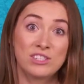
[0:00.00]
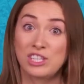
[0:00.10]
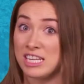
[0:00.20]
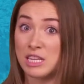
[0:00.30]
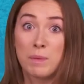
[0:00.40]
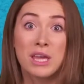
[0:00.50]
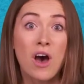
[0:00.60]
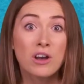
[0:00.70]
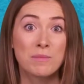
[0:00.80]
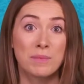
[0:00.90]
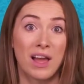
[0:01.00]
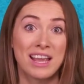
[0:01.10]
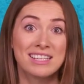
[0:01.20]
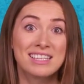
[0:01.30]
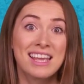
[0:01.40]
GDPR
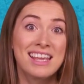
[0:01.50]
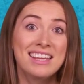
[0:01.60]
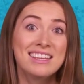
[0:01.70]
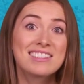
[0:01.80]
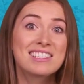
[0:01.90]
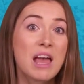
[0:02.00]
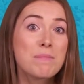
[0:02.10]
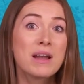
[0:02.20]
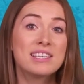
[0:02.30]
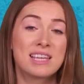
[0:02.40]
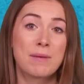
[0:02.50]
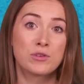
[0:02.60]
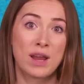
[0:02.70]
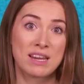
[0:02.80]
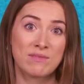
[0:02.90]
compliant. Step-by-step
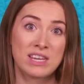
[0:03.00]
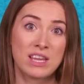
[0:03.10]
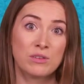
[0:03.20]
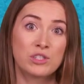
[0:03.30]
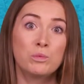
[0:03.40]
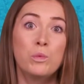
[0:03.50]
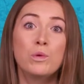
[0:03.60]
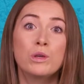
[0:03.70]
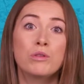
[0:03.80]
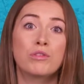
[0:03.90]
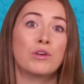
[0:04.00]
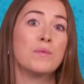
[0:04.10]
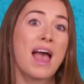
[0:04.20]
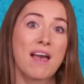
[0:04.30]
training videos to walk you through